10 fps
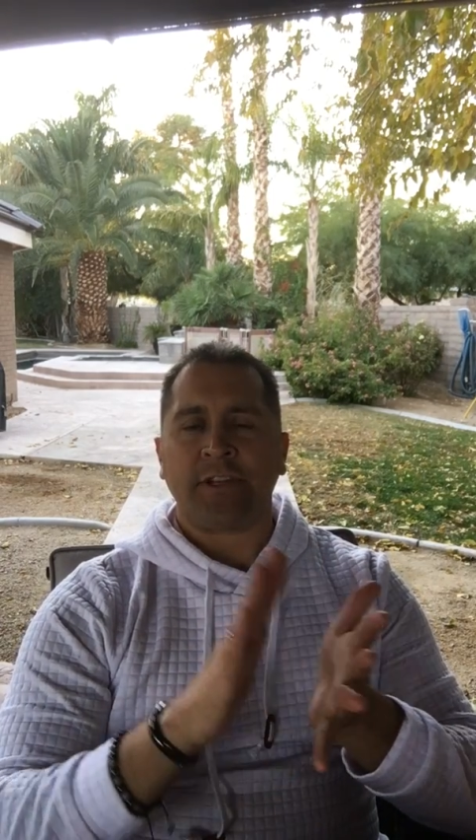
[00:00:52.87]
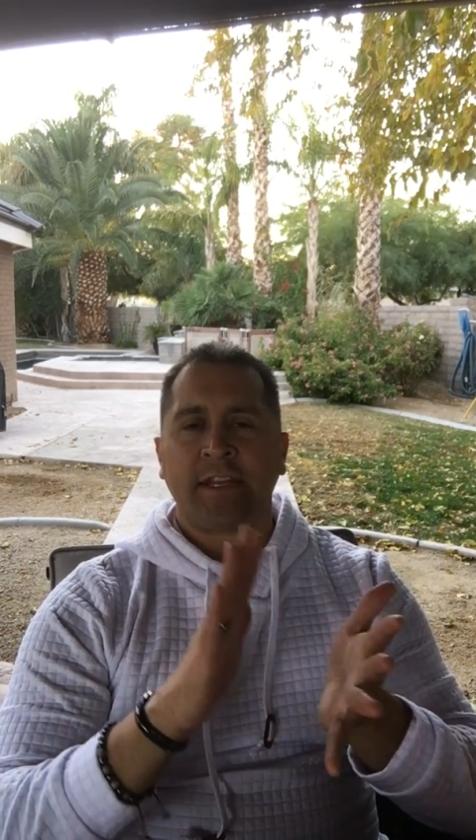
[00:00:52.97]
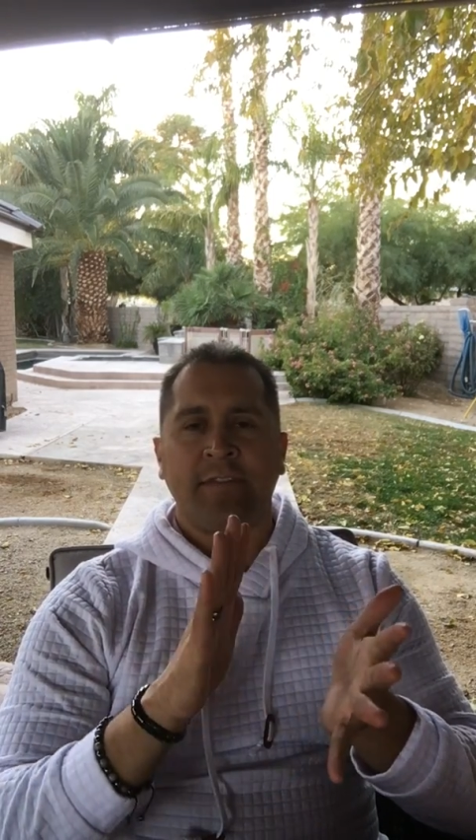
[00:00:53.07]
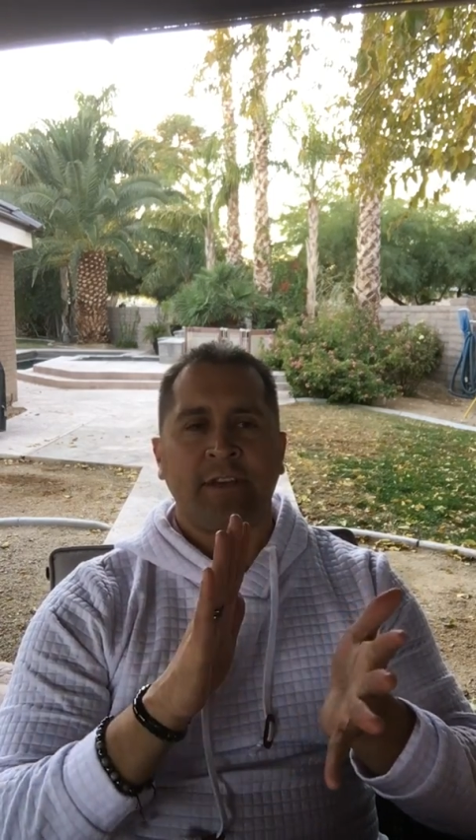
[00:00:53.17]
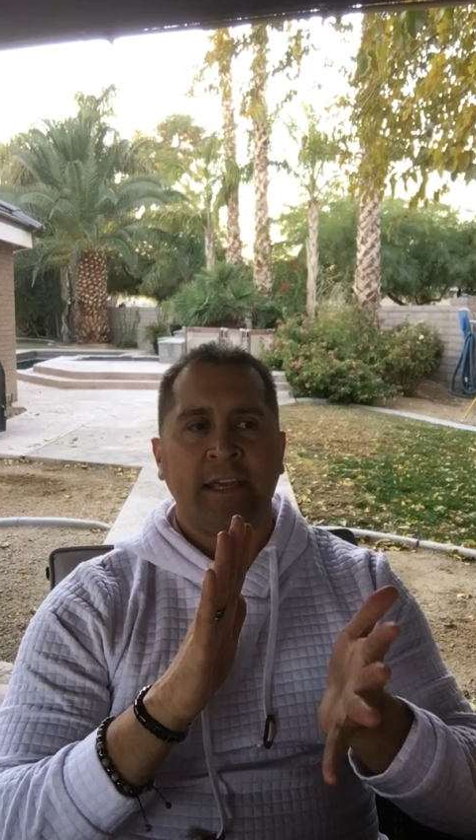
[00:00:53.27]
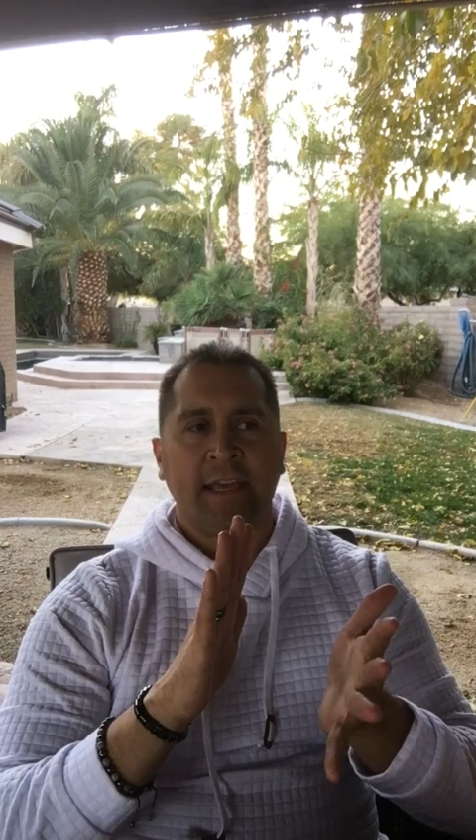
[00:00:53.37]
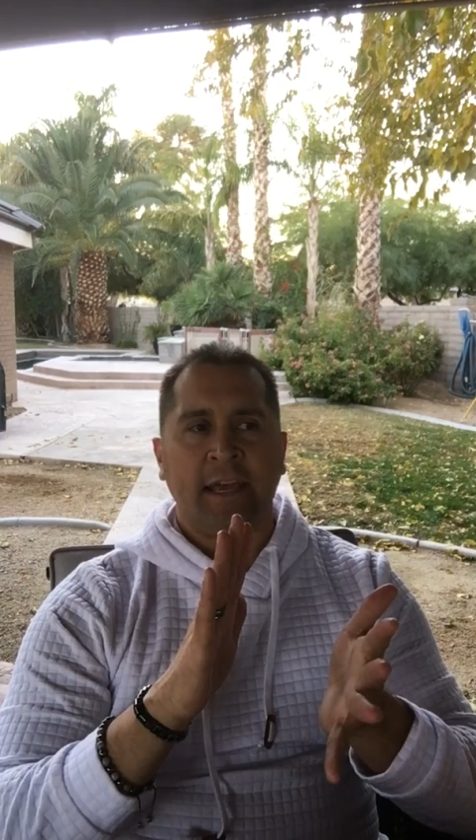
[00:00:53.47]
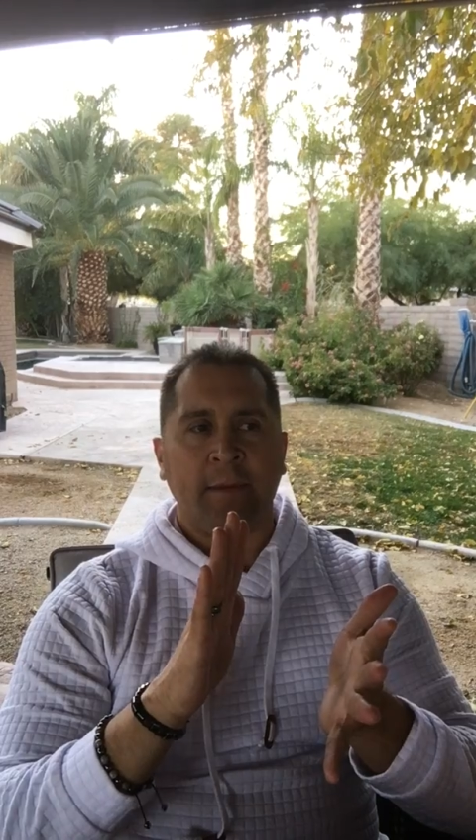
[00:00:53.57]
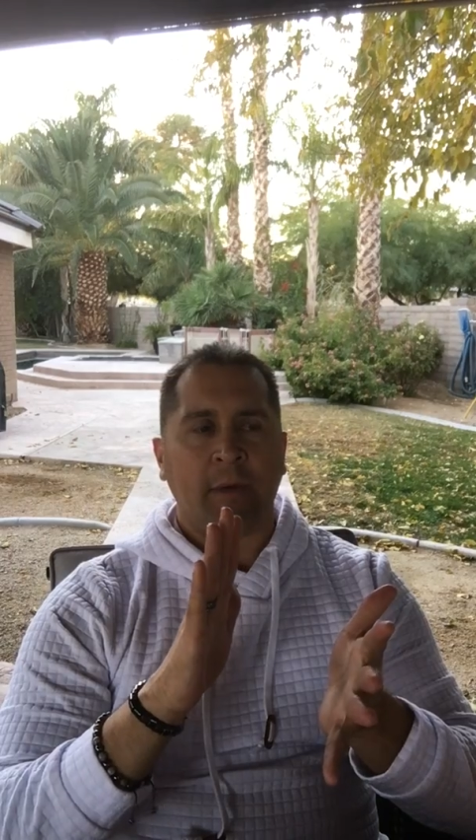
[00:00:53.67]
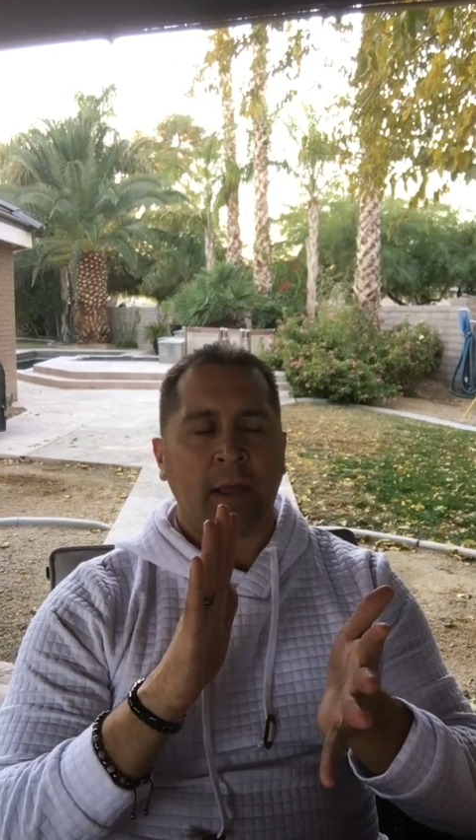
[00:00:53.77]
You can even get,
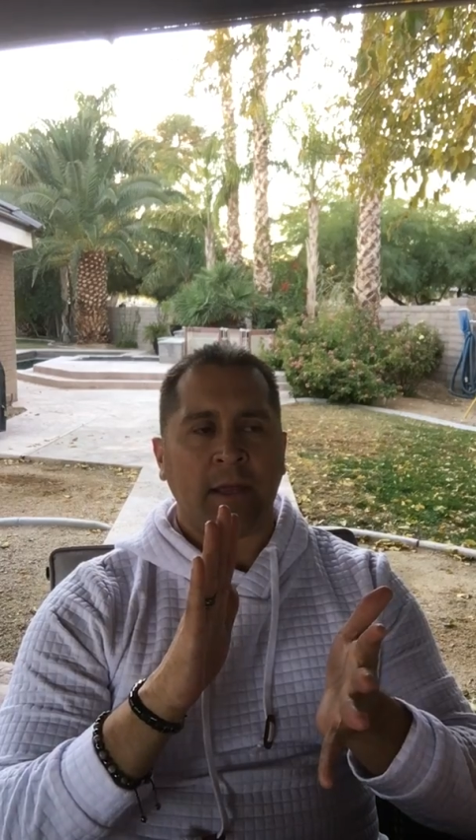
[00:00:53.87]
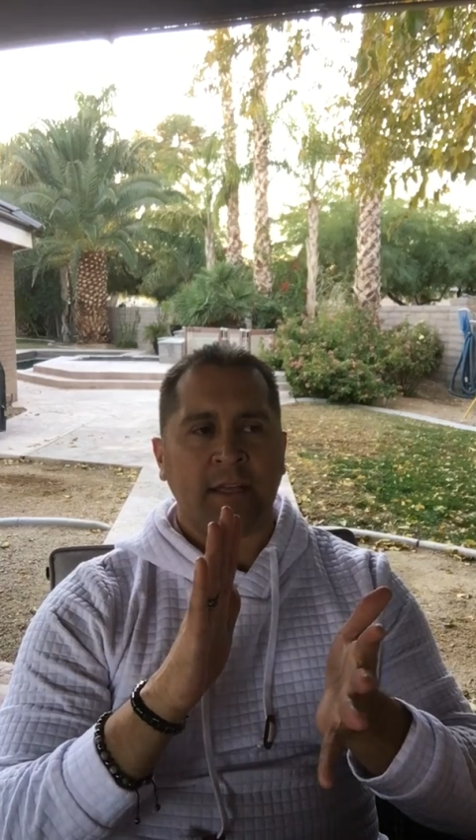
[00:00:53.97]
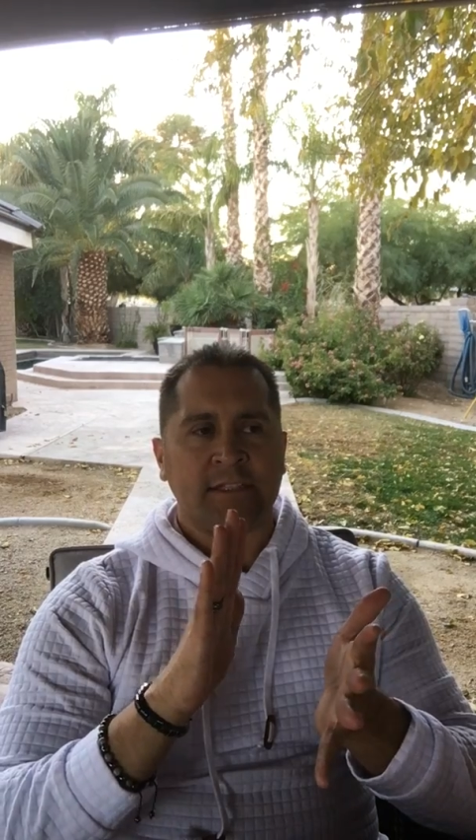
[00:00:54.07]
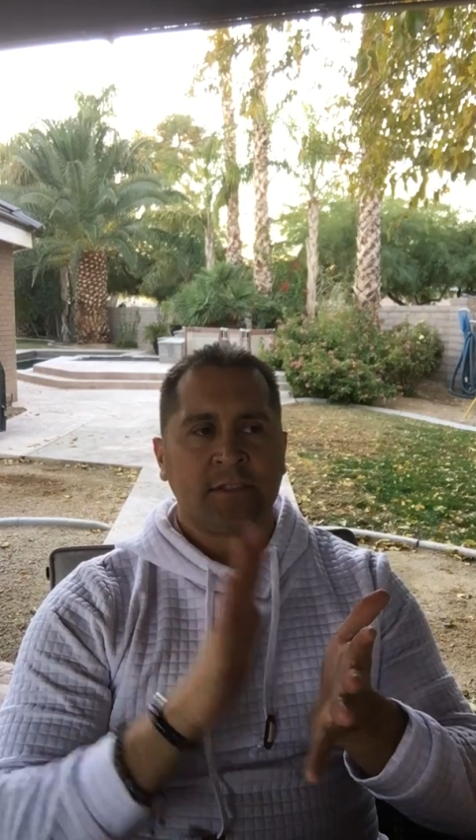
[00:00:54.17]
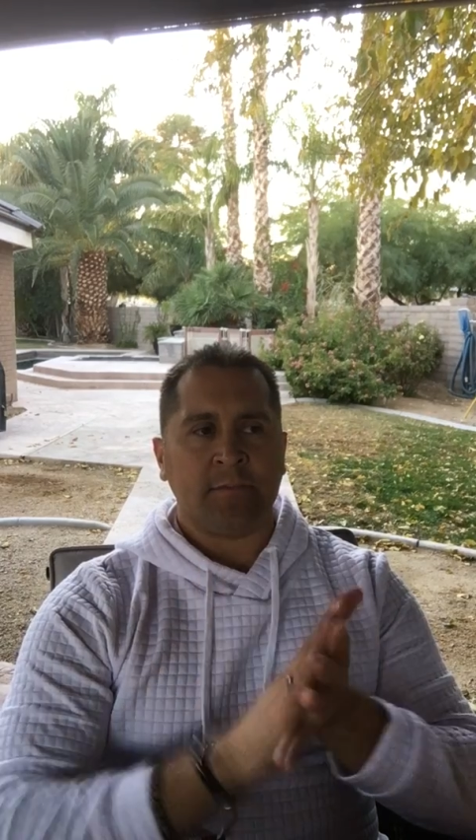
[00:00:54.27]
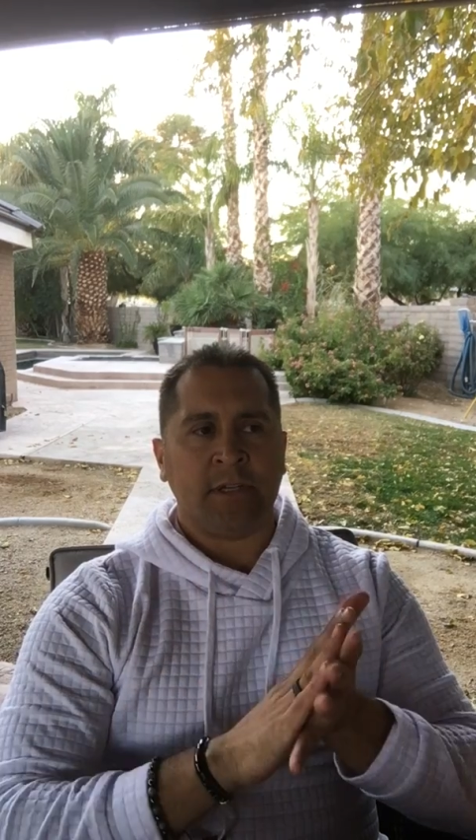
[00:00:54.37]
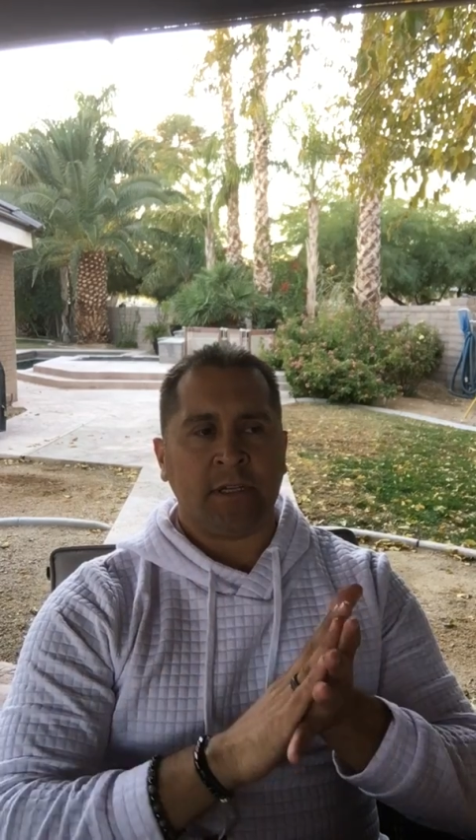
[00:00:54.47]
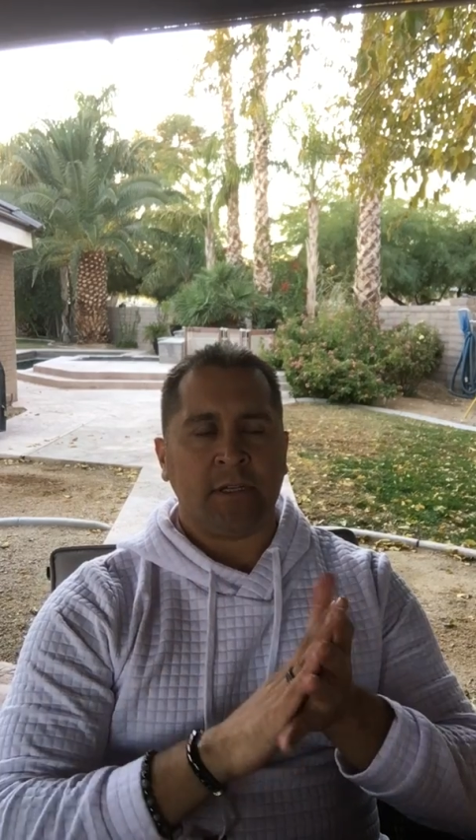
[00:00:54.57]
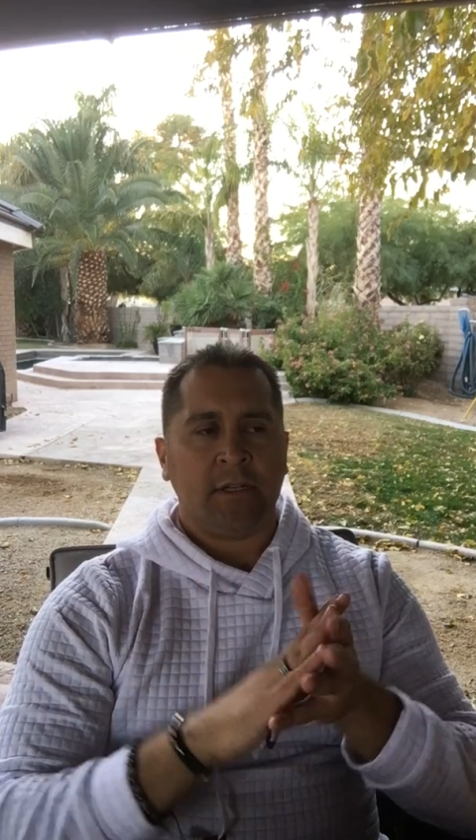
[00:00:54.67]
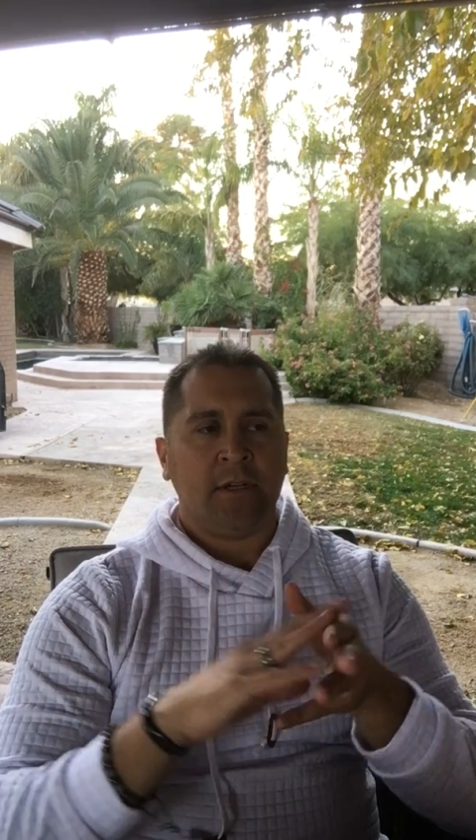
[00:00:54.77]
I got some